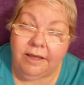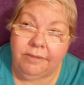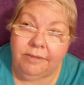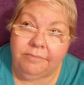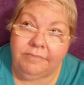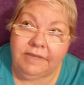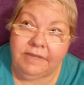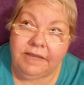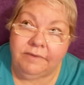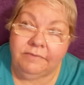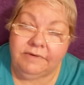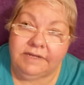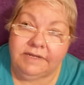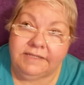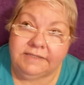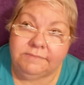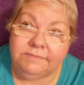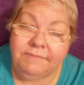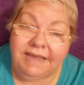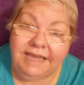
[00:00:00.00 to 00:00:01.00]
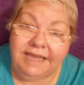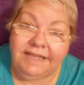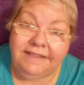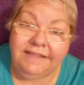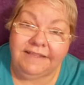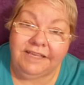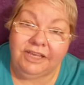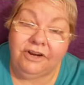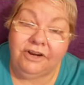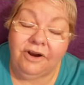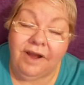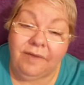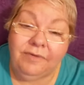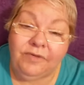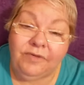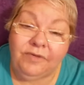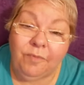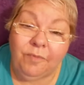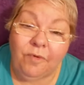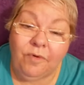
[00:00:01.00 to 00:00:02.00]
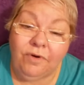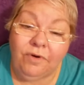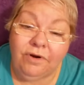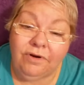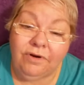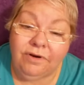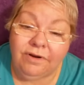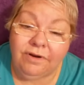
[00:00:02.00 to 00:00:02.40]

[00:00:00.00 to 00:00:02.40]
it was made the year I was born.